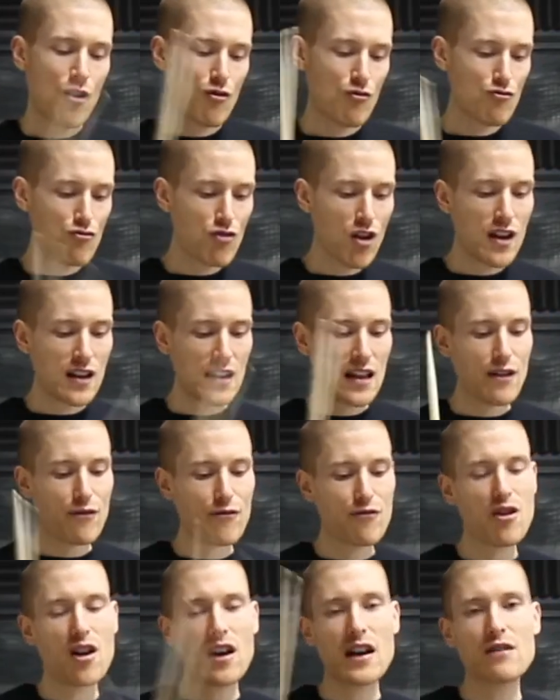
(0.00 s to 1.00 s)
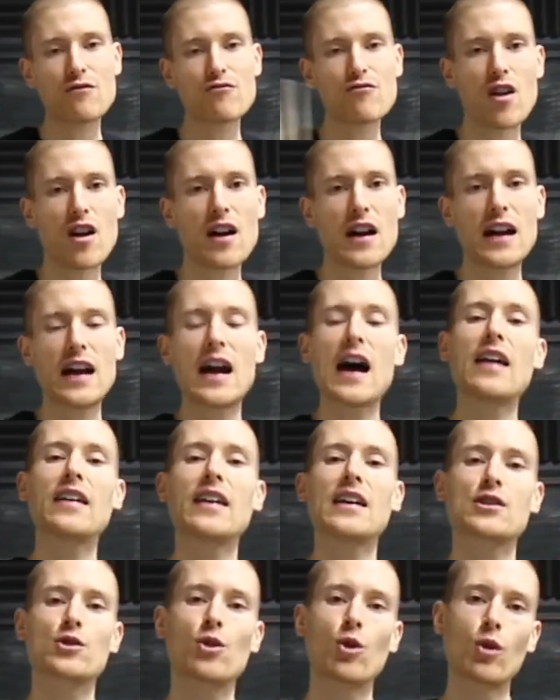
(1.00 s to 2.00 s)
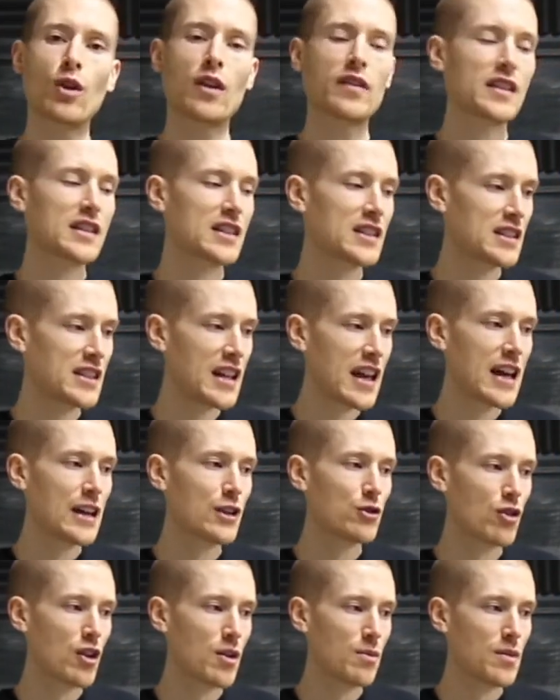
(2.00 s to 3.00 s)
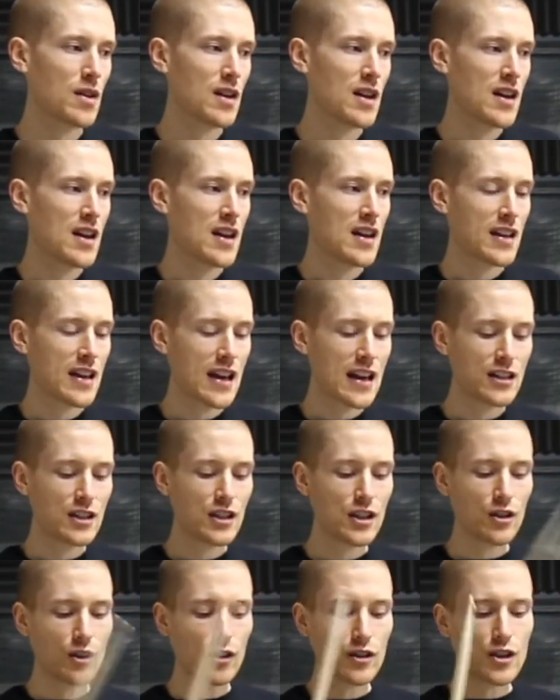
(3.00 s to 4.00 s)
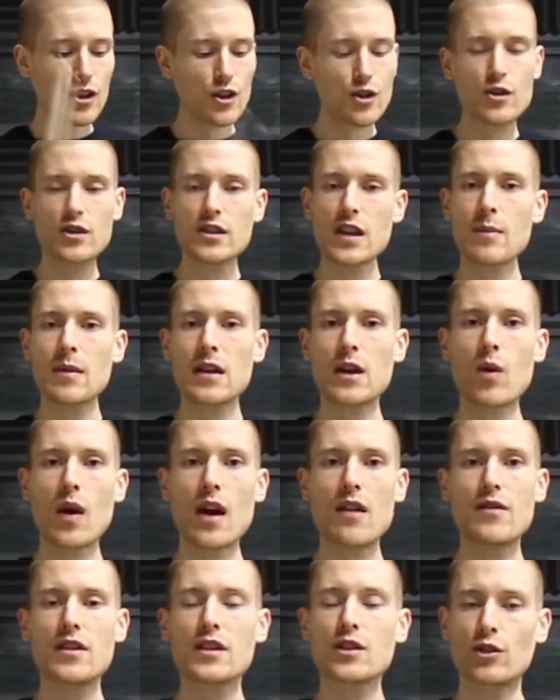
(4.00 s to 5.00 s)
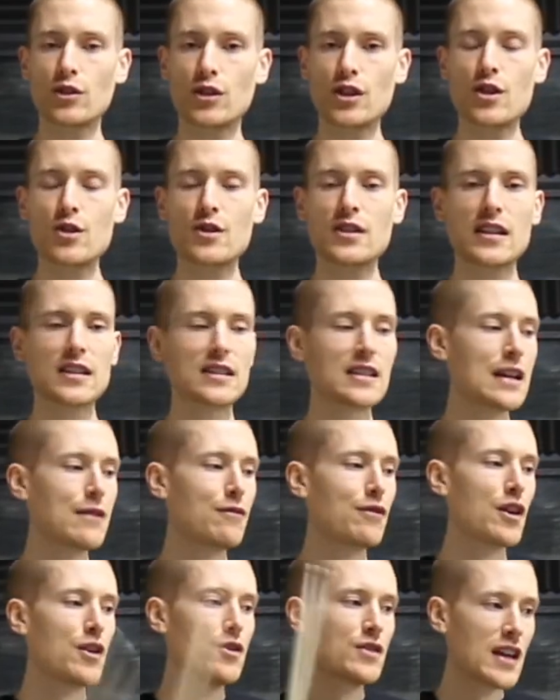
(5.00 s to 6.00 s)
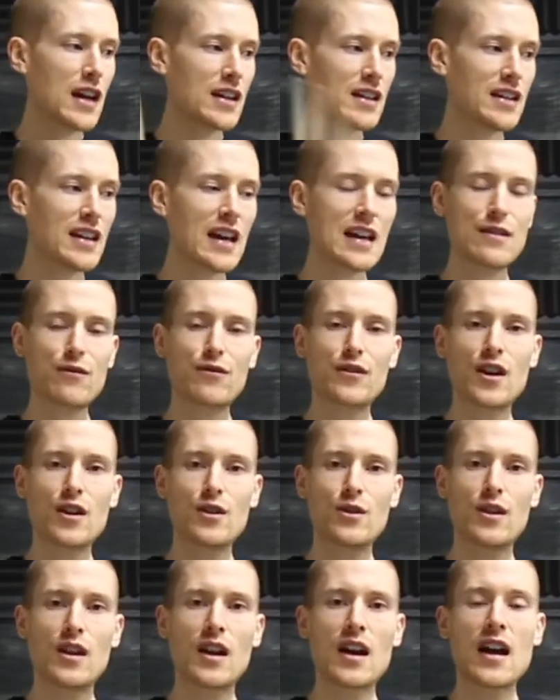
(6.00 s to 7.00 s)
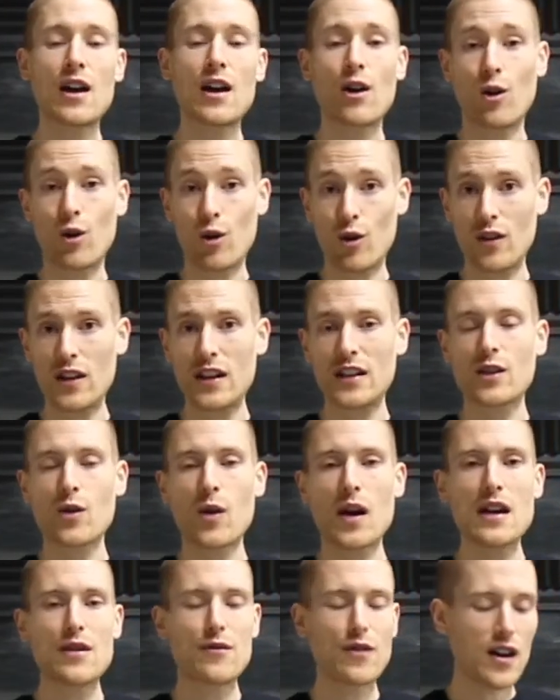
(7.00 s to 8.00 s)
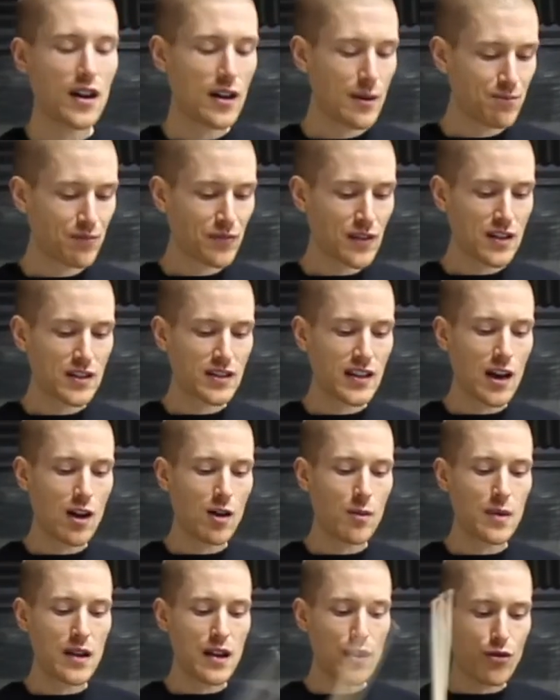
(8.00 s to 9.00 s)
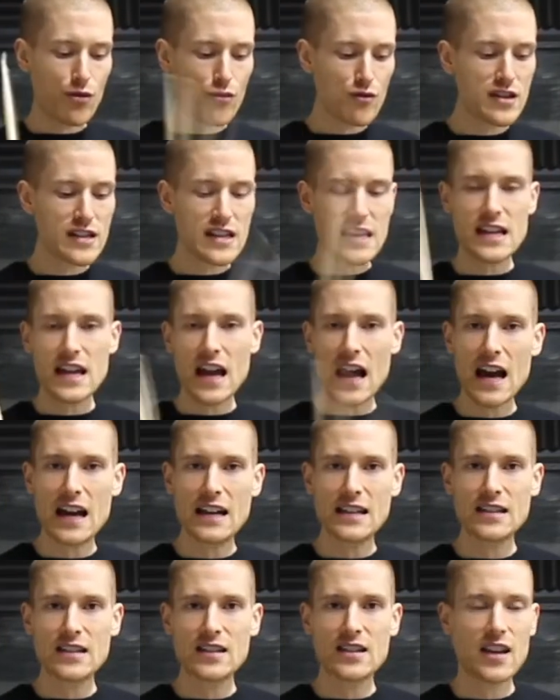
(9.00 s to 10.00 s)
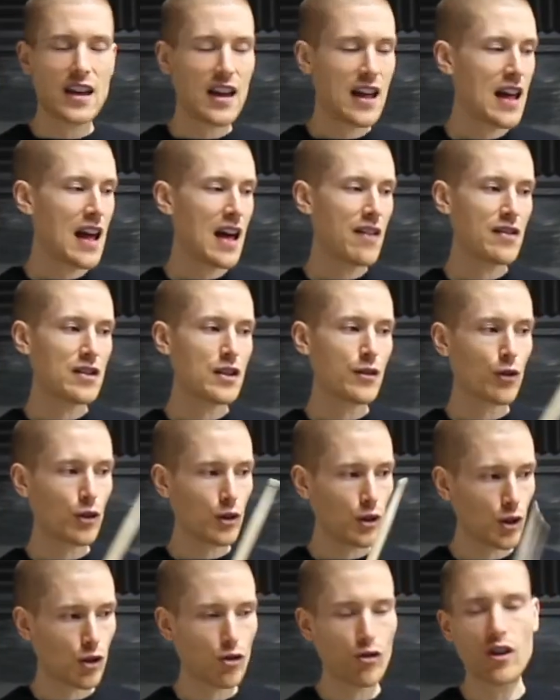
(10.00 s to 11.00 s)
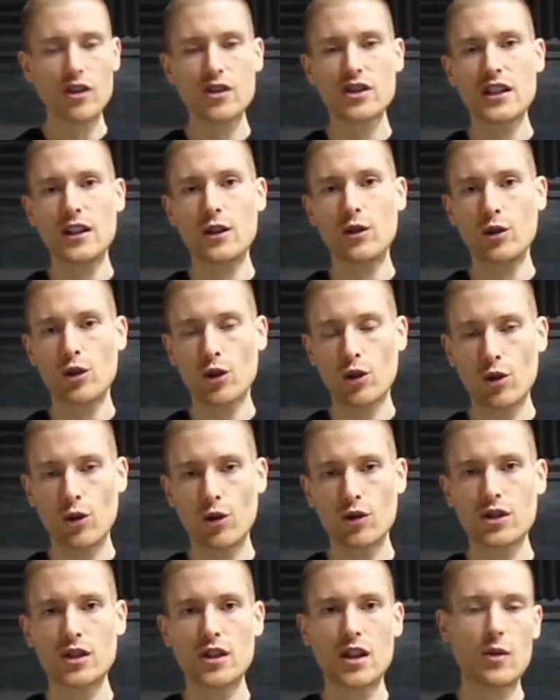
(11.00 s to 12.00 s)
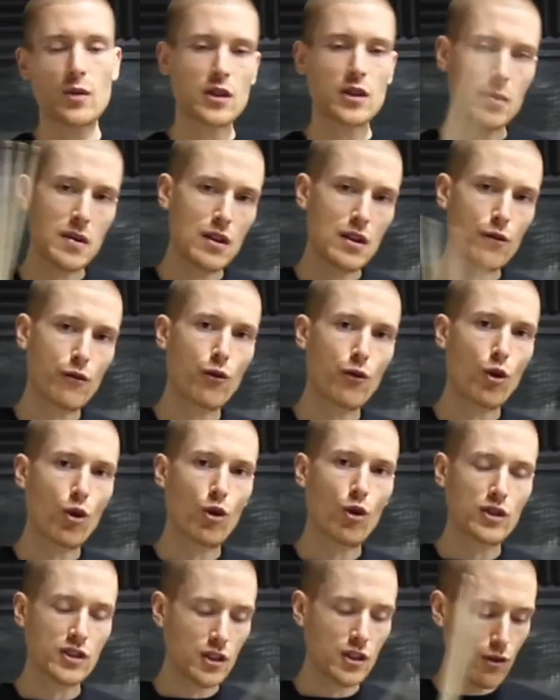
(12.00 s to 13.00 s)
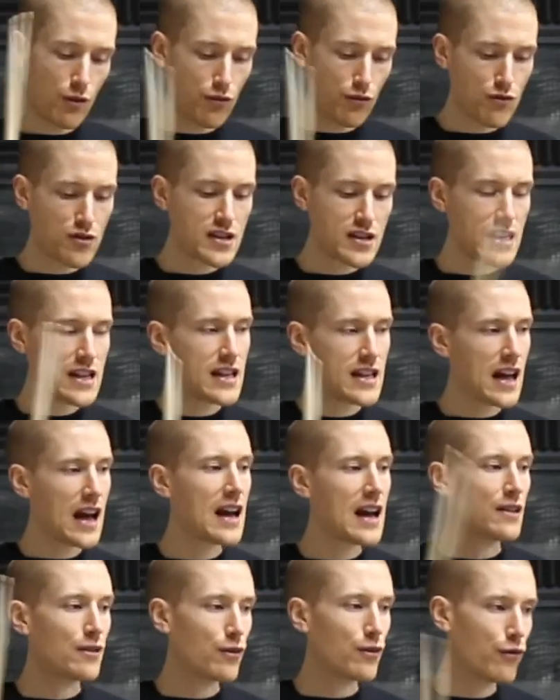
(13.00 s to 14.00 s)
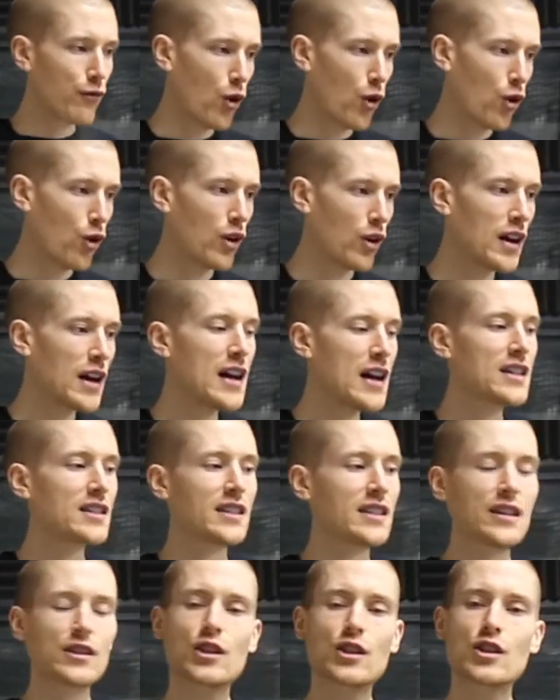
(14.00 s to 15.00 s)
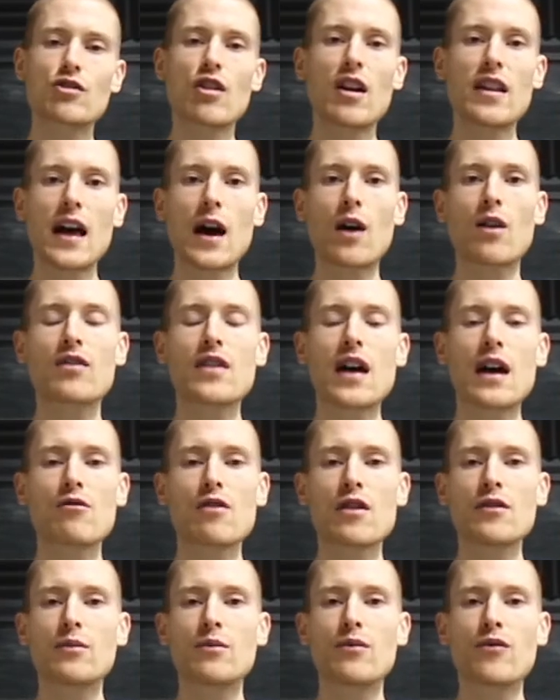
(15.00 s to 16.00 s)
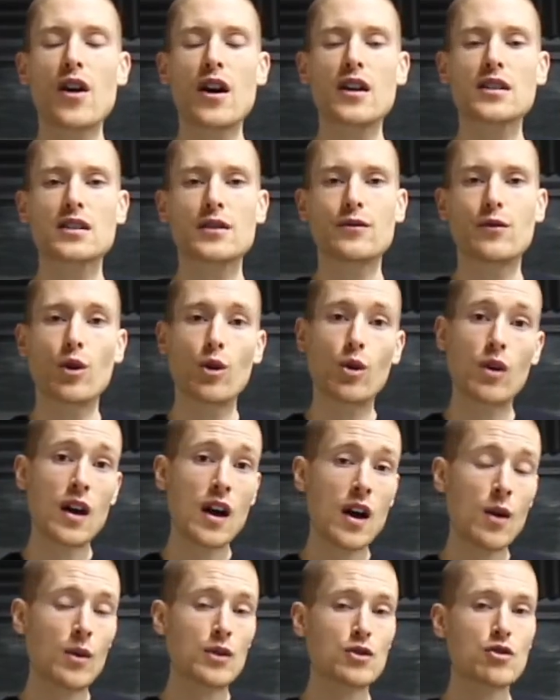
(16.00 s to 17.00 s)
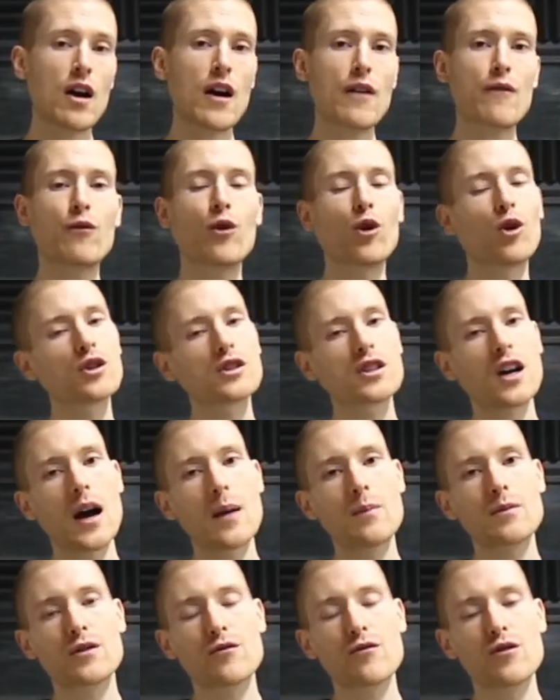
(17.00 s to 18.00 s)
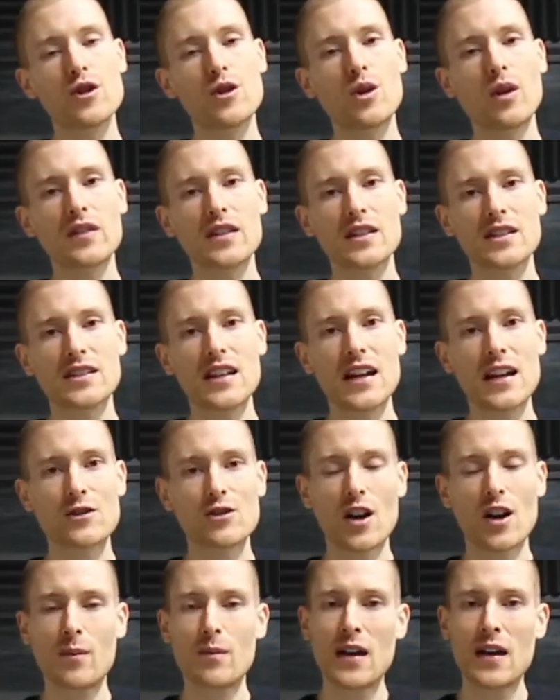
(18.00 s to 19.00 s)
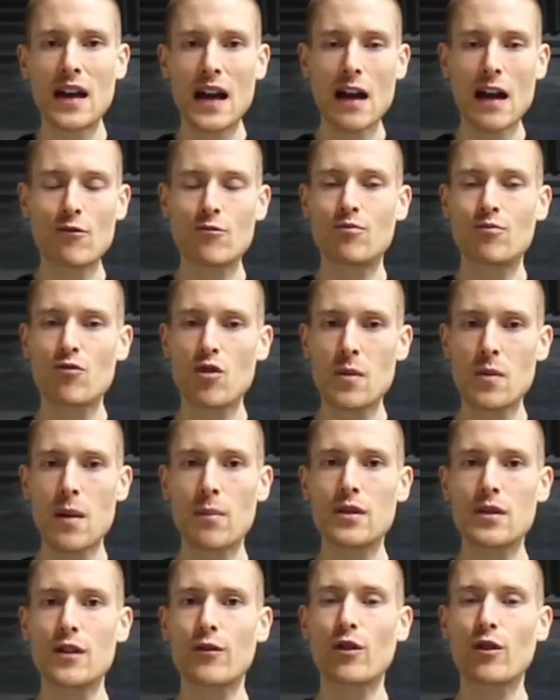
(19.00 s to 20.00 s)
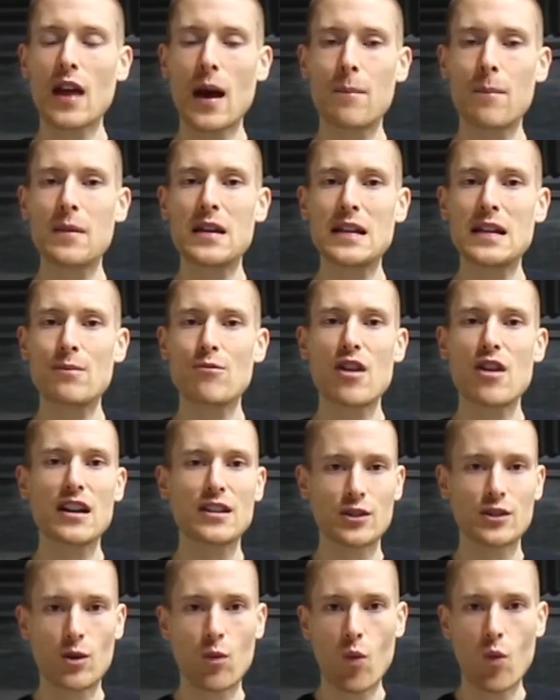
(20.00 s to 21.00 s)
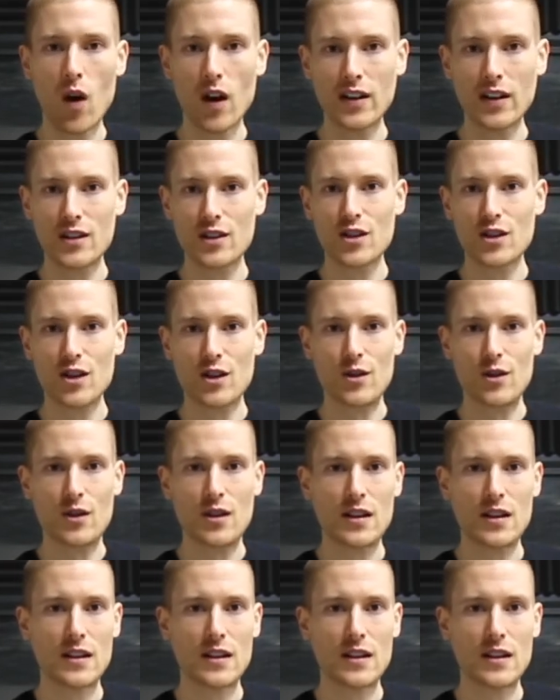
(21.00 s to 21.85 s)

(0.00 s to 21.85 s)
Right, left, right, right, and that's all on the snare drum. Okay, so you've got 2 semiquavers or 2 16th notes and an 8th note or a quaver. So that would be 3 and then you've got your crotchet or your quarter note, which would be the 4. So you've got 3 and 4. So let's just try that rhythm first of all. We'll try it 4 times through on the snare drum, and remember you've got that minim rest on 1 and 2.